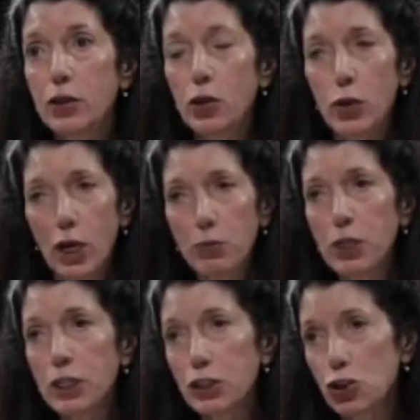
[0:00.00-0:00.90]
Who helped you
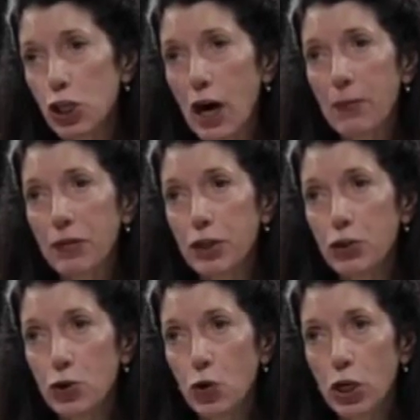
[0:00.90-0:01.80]
get the job at the
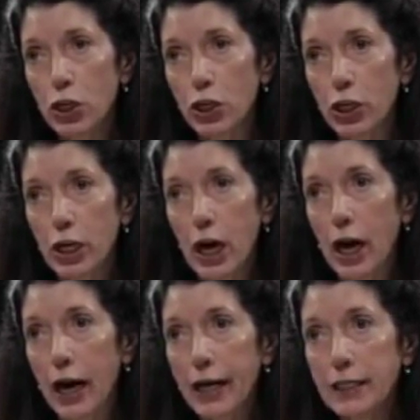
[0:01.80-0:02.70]
New Yorker?
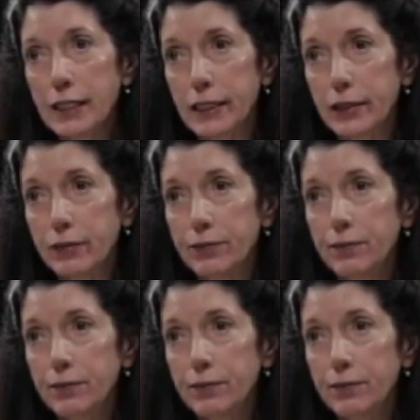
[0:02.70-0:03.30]
I did.